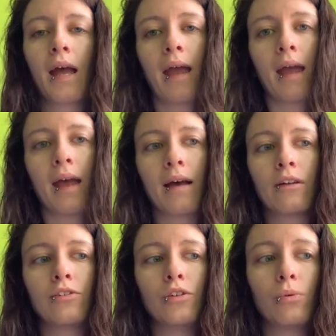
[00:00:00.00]

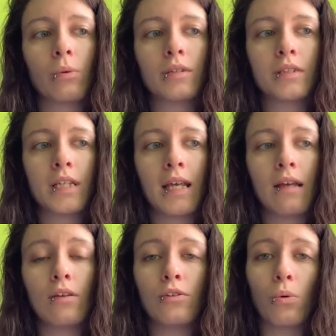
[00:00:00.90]
and you will
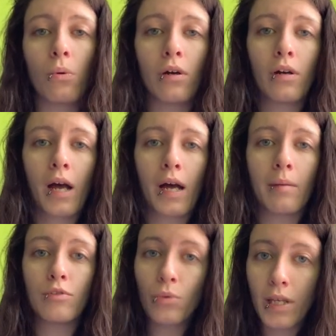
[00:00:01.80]
see your
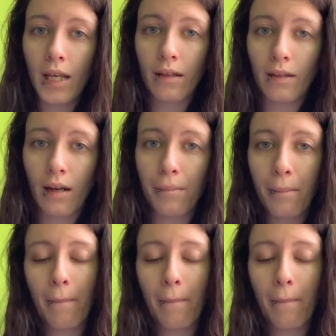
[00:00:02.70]
join kit there,